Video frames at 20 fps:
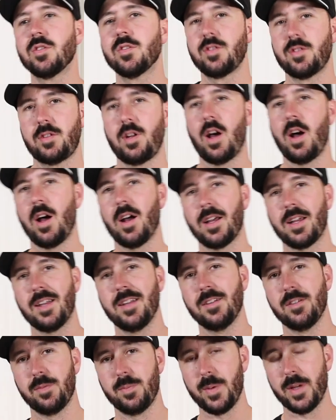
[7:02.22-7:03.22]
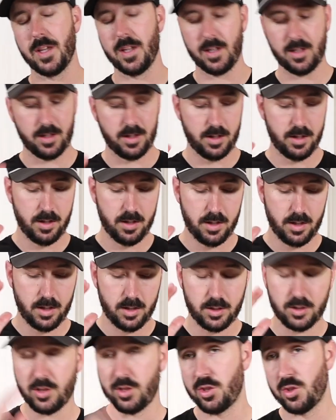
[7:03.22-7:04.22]
stock has been
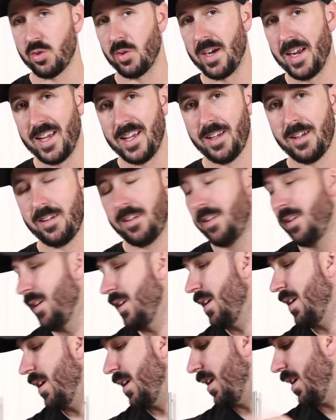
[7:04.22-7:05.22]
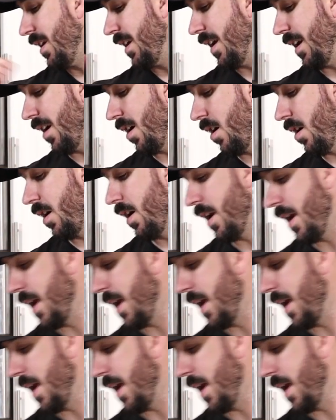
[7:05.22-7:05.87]
strained on